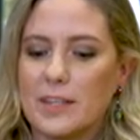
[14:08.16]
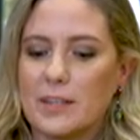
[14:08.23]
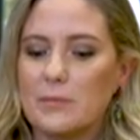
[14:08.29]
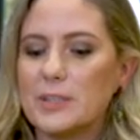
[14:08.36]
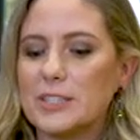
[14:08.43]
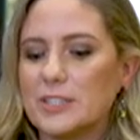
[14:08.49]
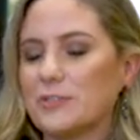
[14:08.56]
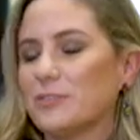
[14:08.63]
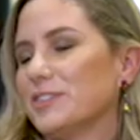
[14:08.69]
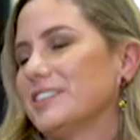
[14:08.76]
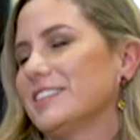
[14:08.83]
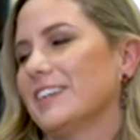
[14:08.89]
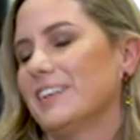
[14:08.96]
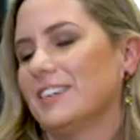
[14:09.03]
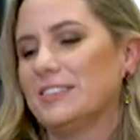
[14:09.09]
Mr. van
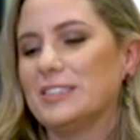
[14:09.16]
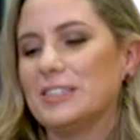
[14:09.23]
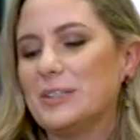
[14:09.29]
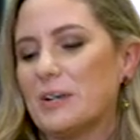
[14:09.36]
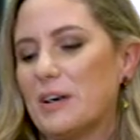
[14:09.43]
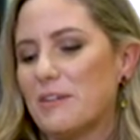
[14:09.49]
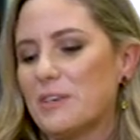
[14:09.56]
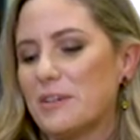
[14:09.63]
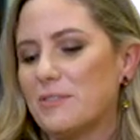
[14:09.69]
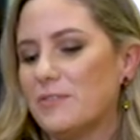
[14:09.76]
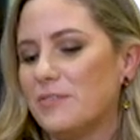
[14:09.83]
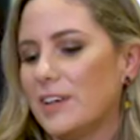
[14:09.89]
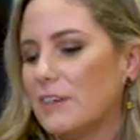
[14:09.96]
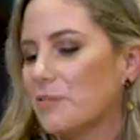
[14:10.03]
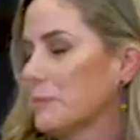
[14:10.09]
Sanen, do you have a
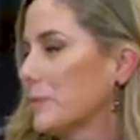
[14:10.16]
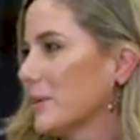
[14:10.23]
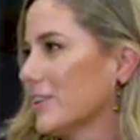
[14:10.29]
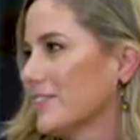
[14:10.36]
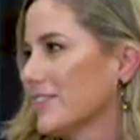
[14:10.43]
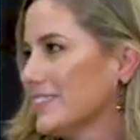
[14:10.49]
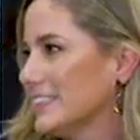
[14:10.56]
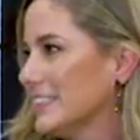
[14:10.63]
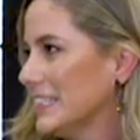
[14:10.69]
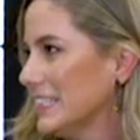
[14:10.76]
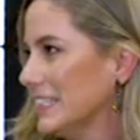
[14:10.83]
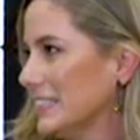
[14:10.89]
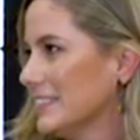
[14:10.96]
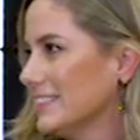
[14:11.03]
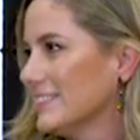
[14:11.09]
favorite part of the city?